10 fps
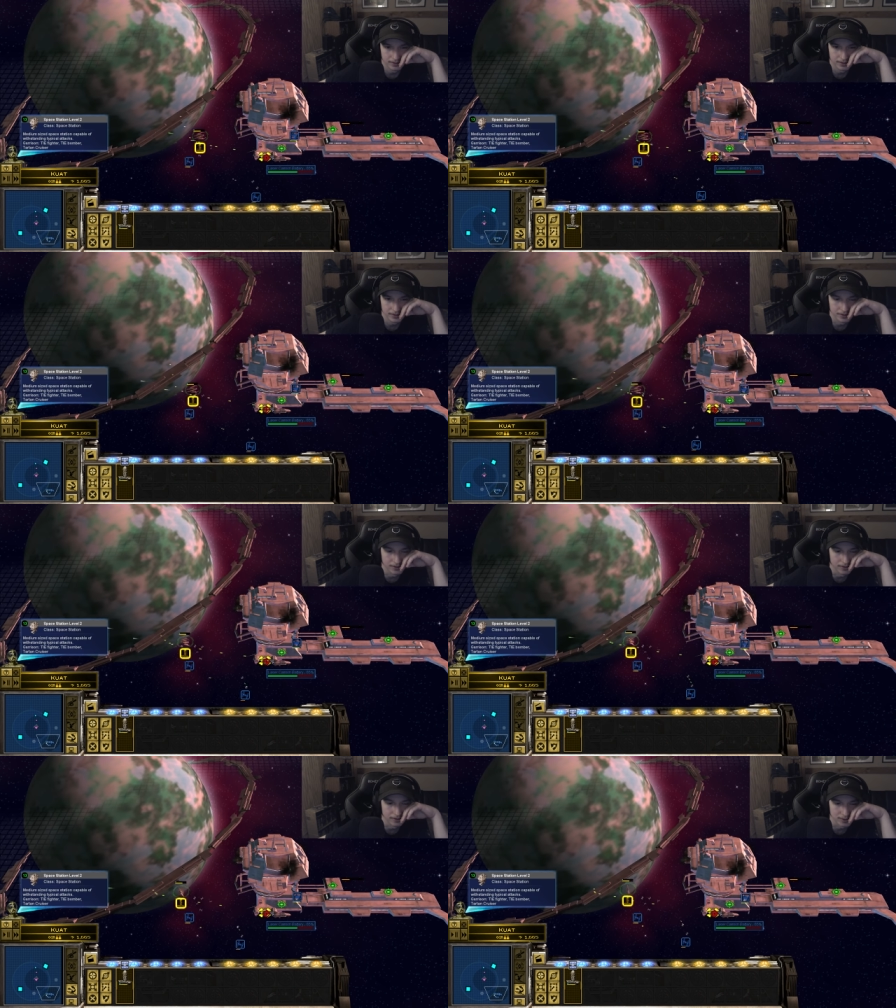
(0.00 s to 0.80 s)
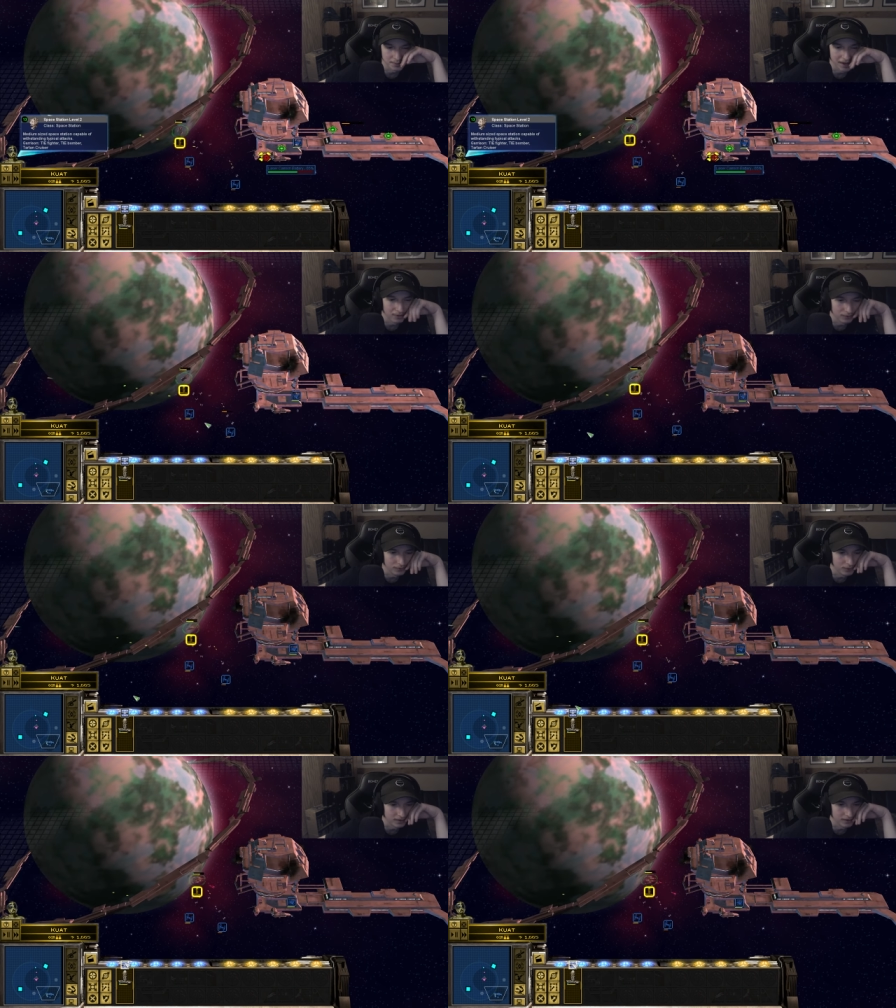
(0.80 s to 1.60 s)
This is the longest battle
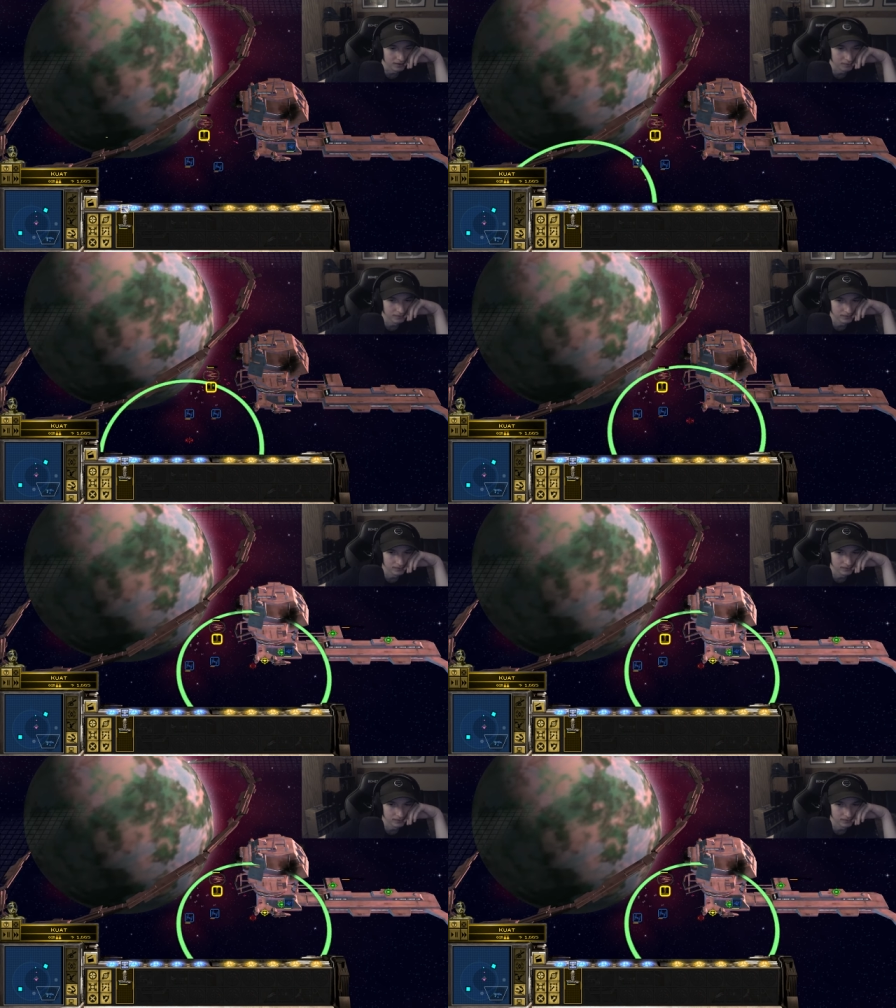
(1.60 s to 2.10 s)
of all time.